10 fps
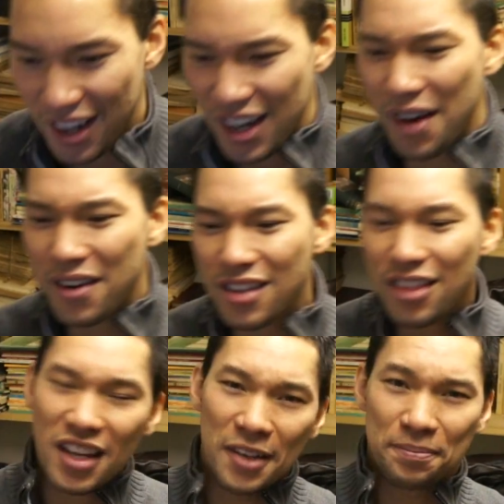Now here's the
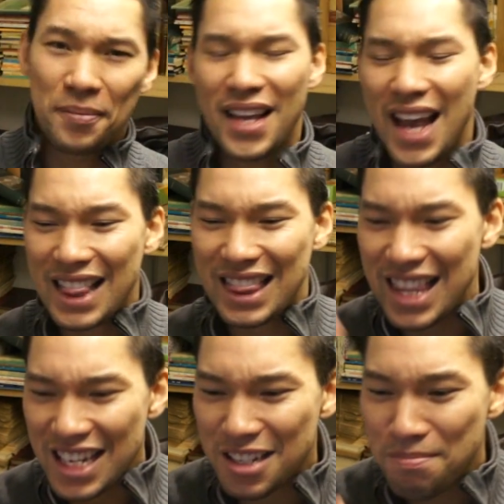thing. At
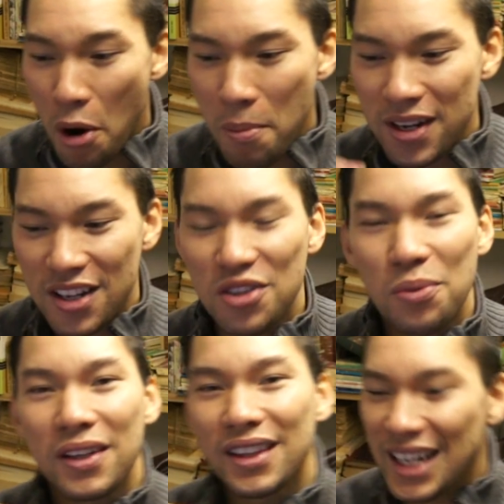this moment in the
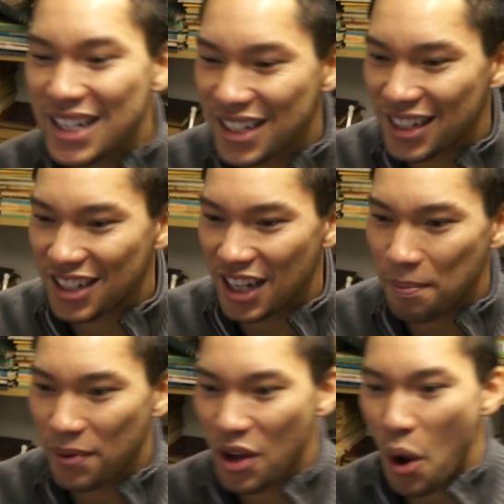relationship,